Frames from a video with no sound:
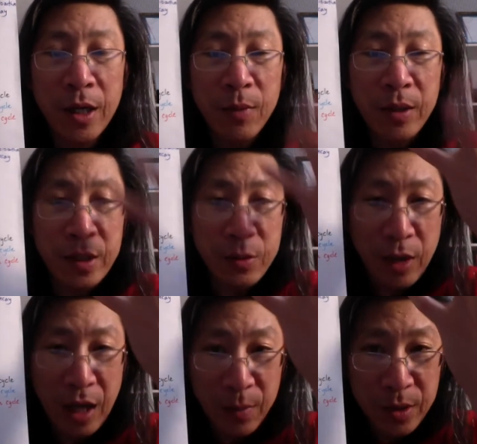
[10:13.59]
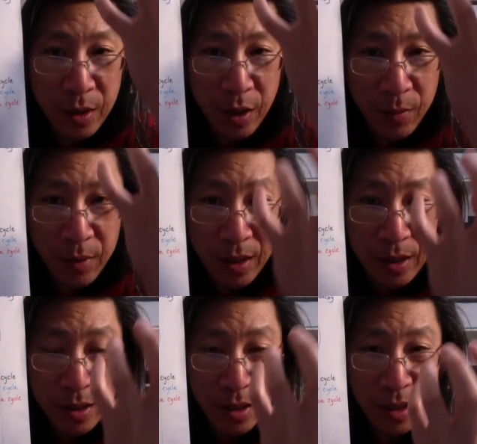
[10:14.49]
Because what happens is the carbon
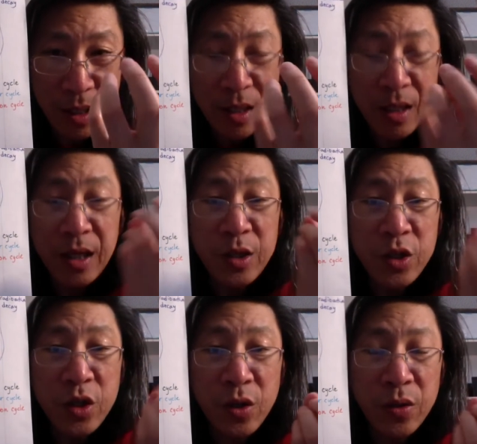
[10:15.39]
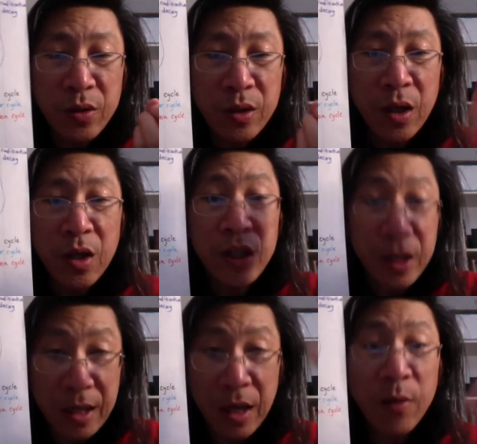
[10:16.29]
dioxide gets turned
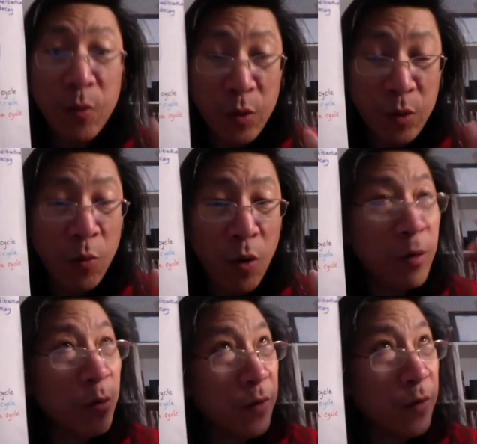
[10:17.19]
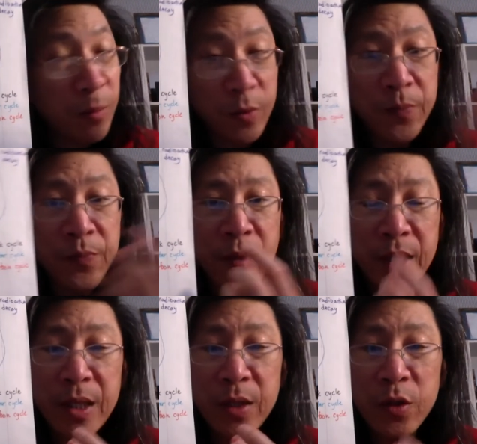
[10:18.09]
together with water vapor
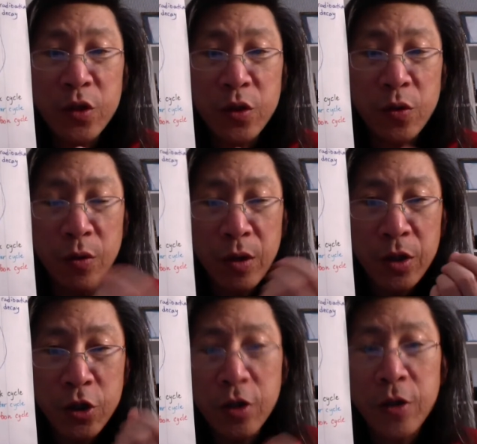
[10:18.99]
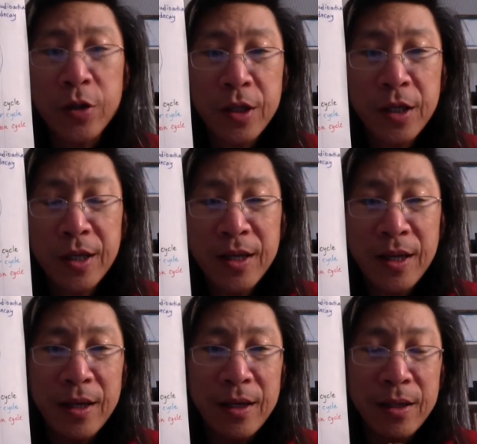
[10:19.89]
into sugars
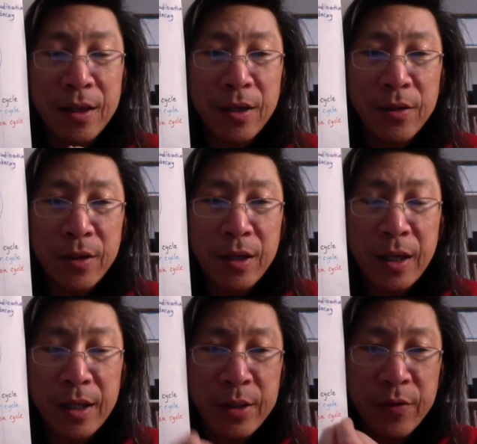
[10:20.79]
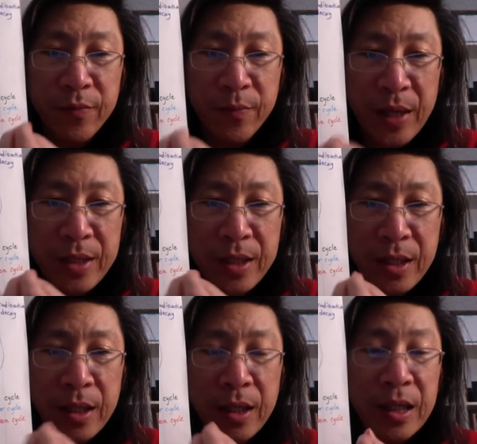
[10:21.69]
and other kinds of
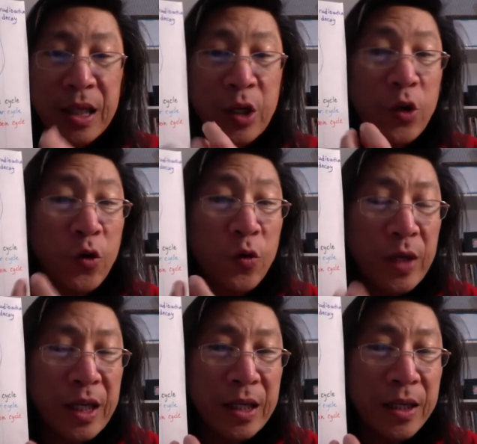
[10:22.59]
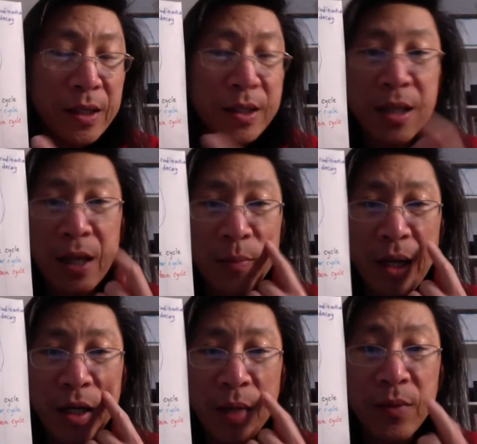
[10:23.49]
basic ingredients that
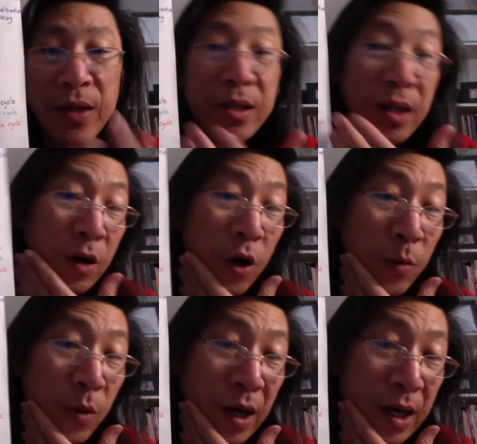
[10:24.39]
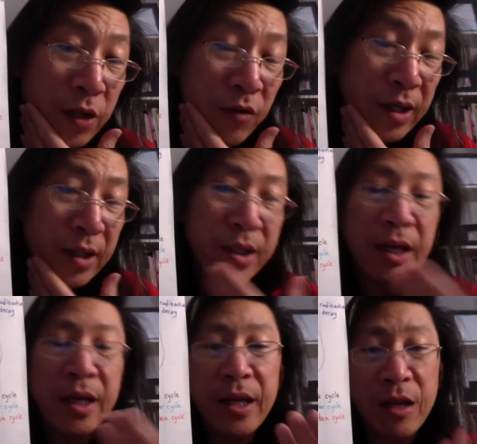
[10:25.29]
make up things like carbohydrates
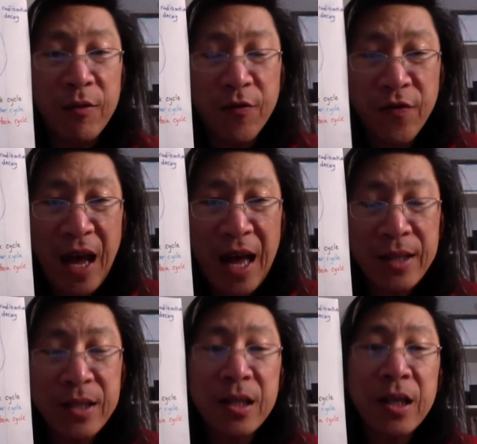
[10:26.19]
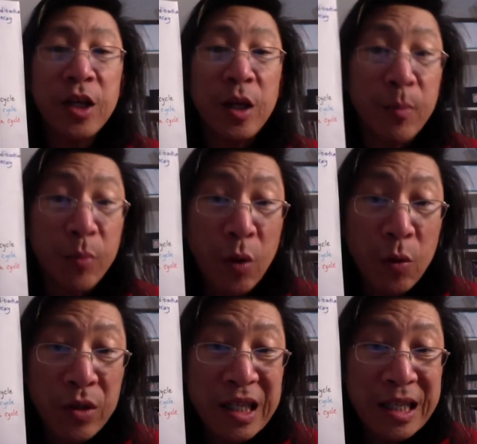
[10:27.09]
and fats and
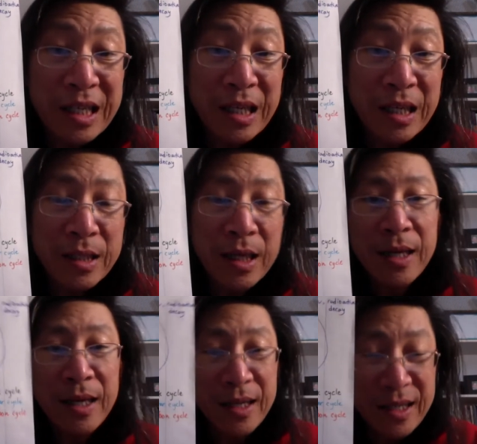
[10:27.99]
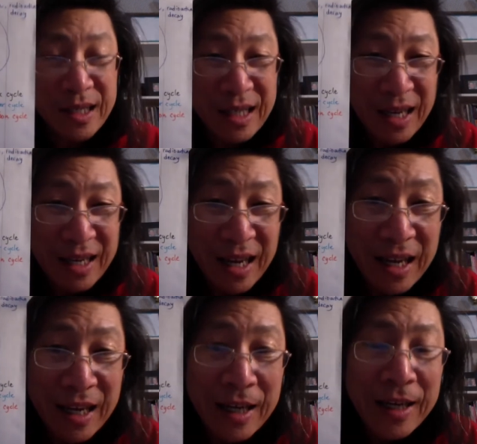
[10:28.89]
proteins and
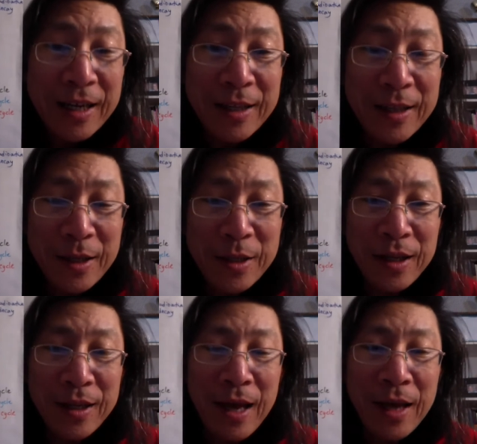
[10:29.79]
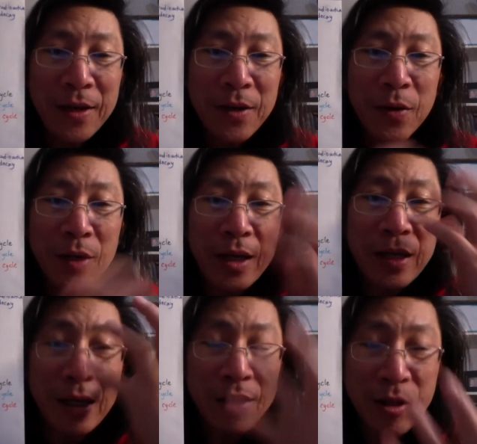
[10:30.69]
DNA and things like that, okay,
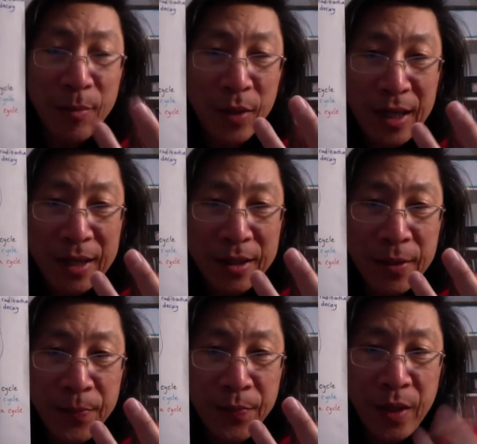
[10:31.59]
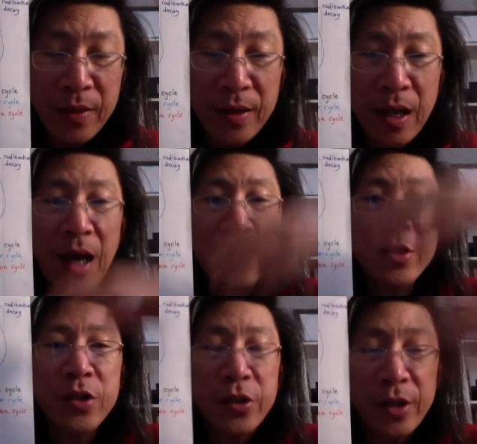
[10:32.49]
in the plant. And then
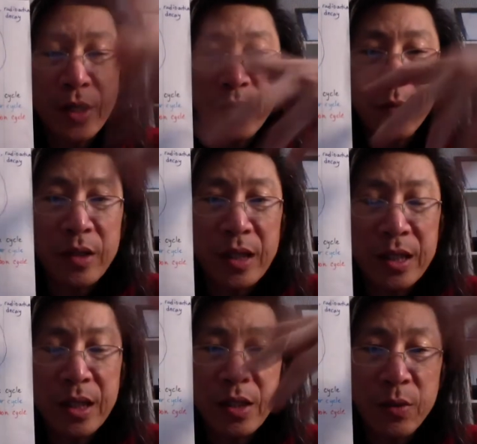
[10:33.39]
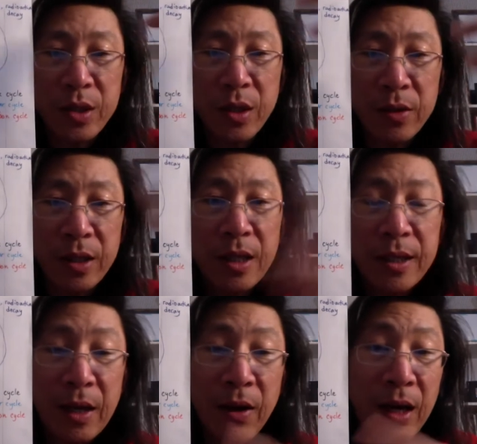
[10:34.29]
oxygen gets released as a result.
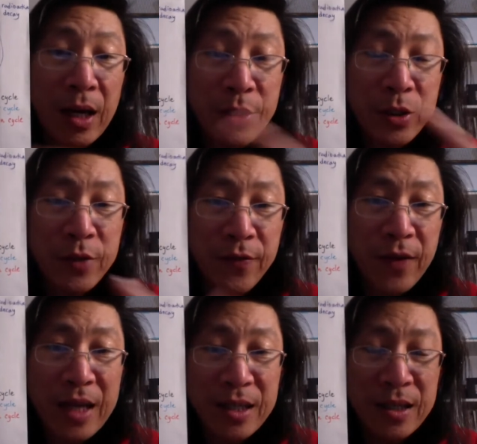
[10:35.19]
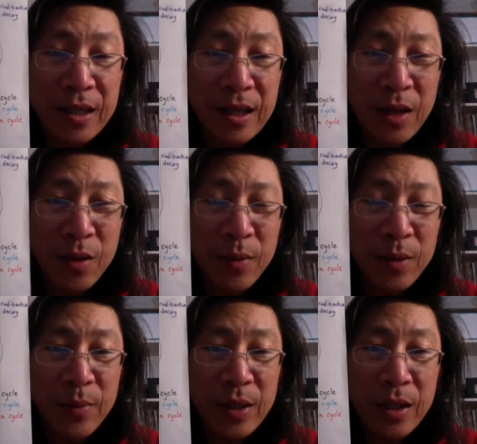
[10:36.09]
Now, oxygen is a fascinating element
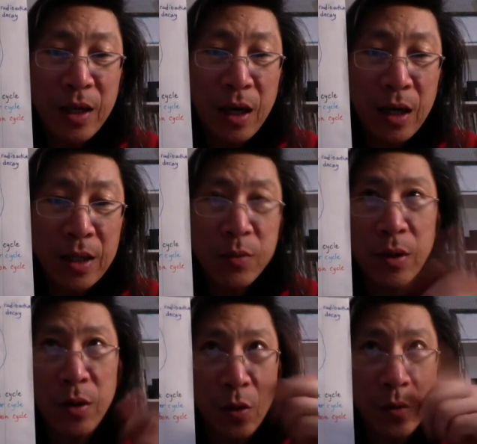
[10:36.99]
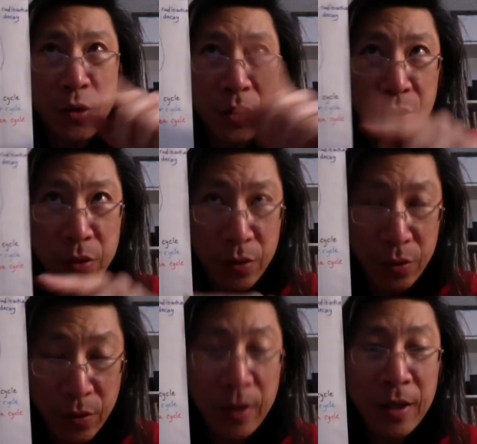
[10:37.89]
because, well,
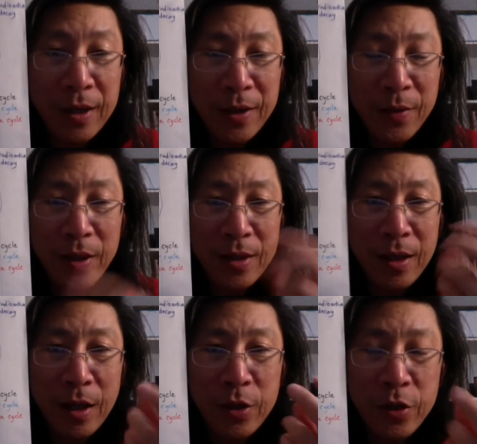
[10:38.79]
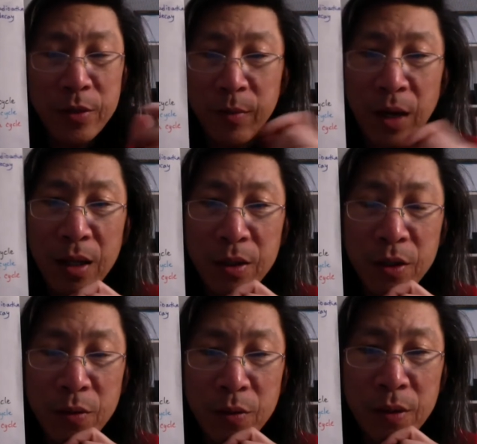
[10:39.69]
O2, right, the oxygen
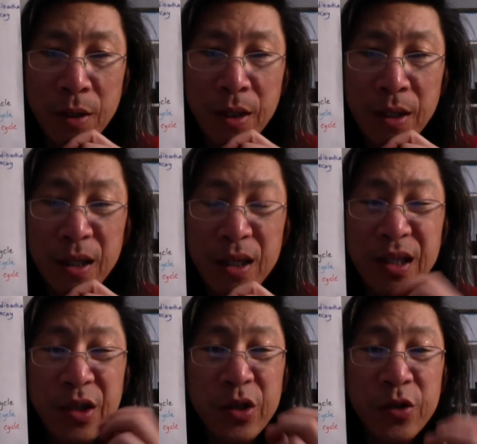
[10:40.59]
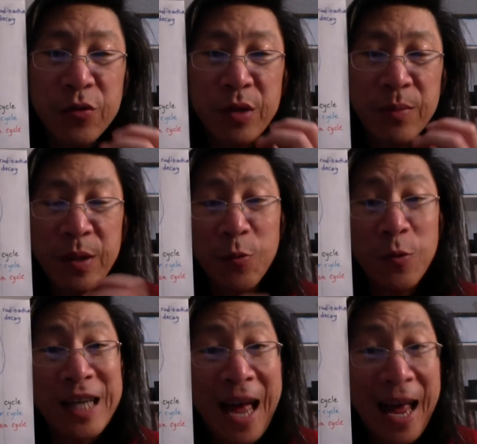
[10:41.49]
molecule, is extremely
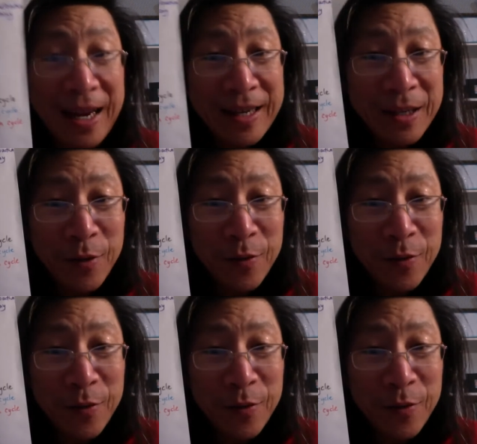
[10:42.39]
reactive.